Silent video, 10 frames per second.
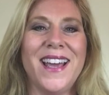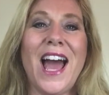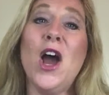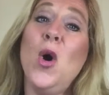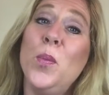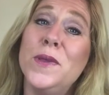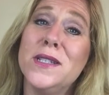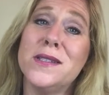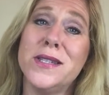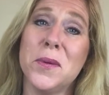I hope
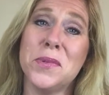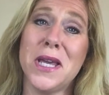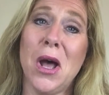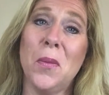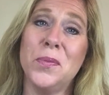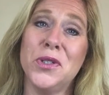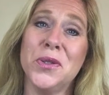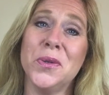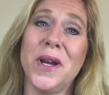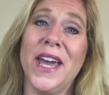these tips helped
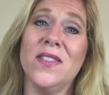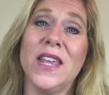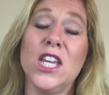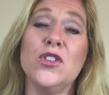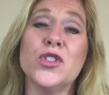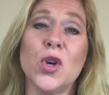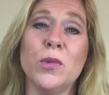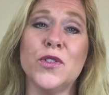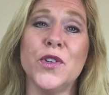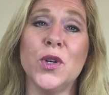you, and thank you so
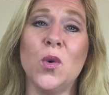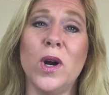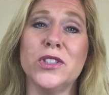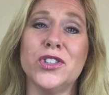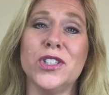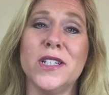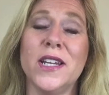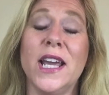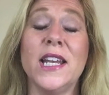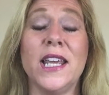much for your
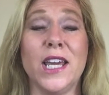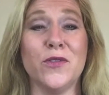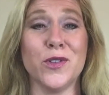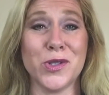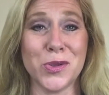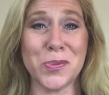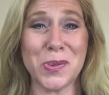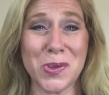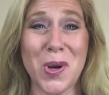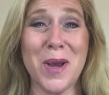question, and again for
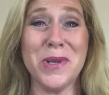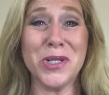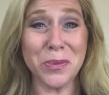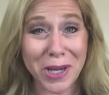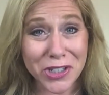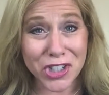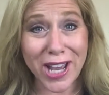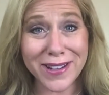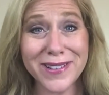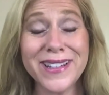subscribing to my
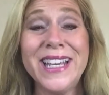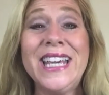channel.